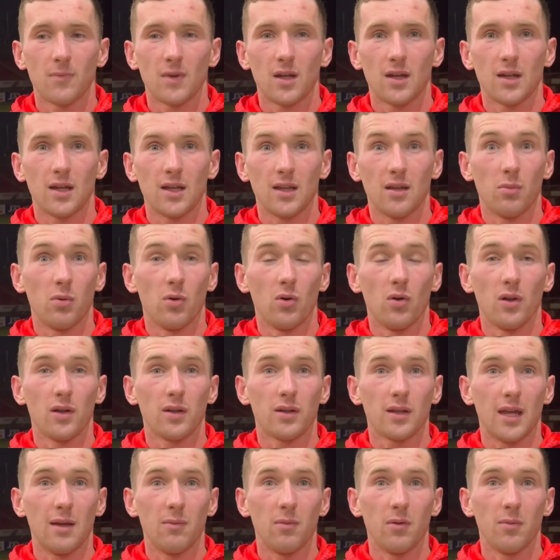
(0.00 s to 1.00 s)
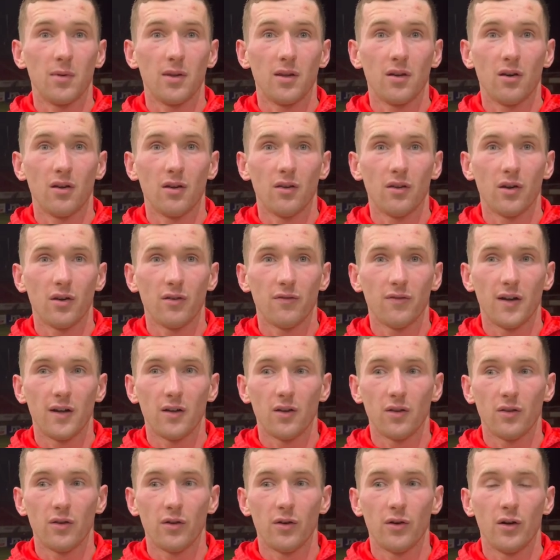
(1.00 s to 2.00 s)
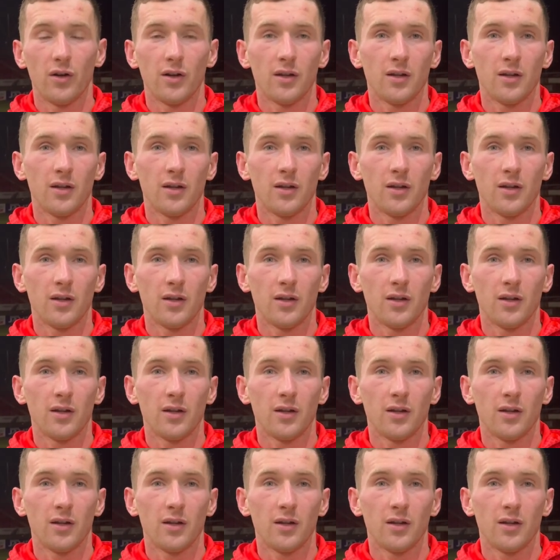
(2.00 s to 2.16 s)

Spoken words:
get the ball and keep them in their final third,